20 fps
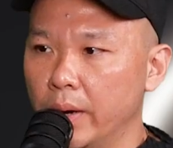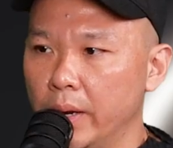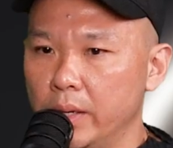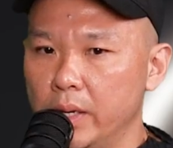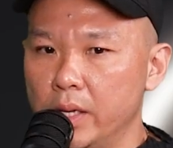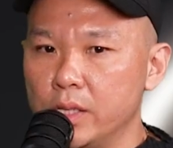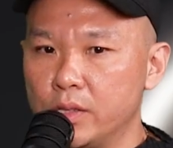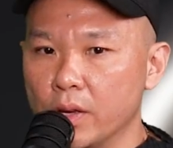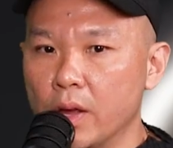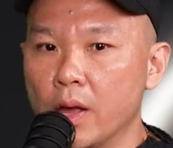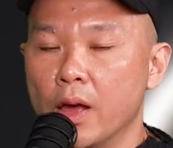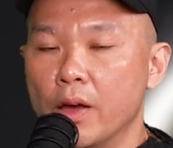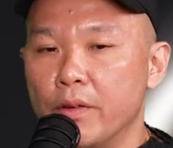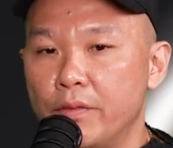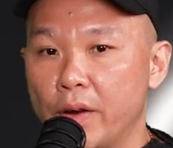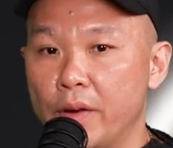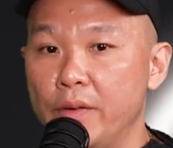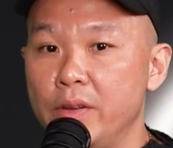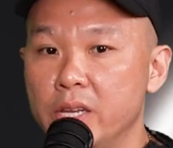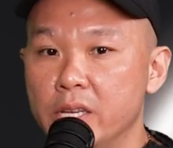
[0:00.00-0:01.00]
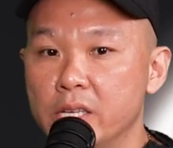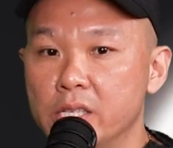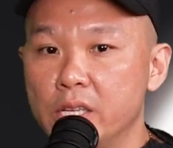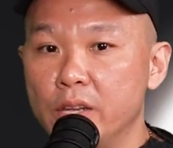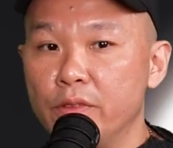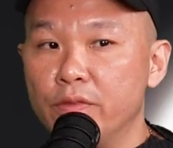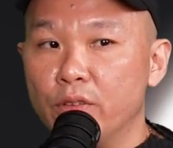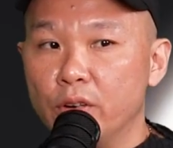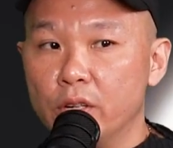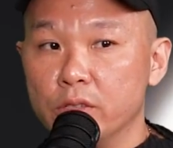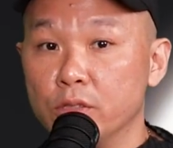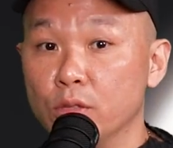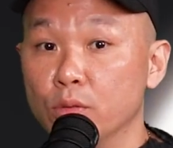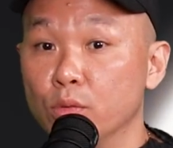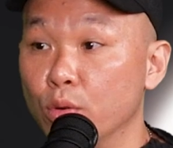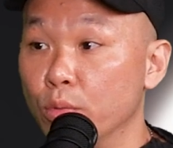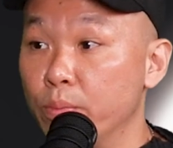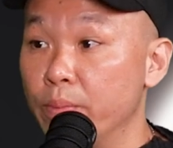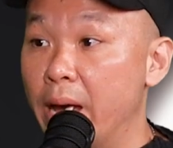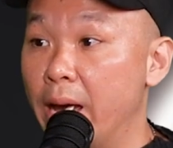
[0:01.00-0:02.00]
Right? It's very easy for us to
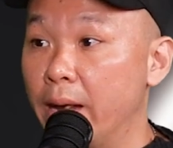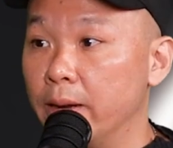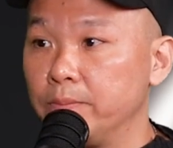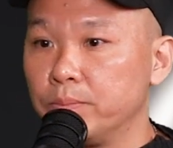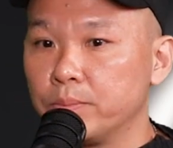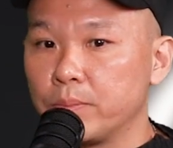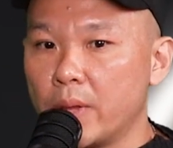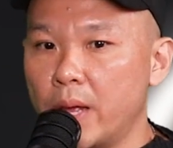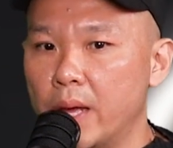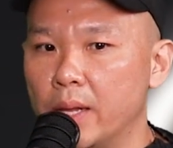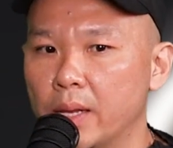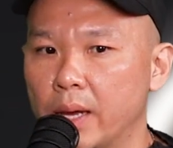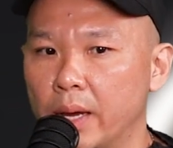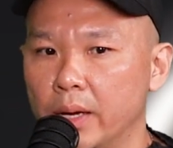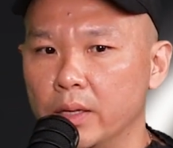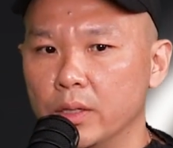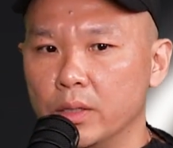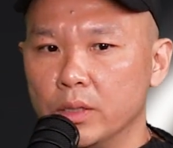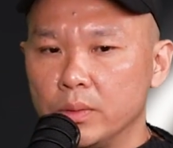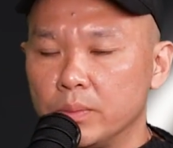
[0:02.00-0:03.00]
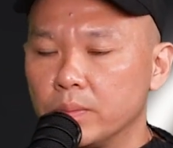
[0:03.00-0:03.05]
look back and like,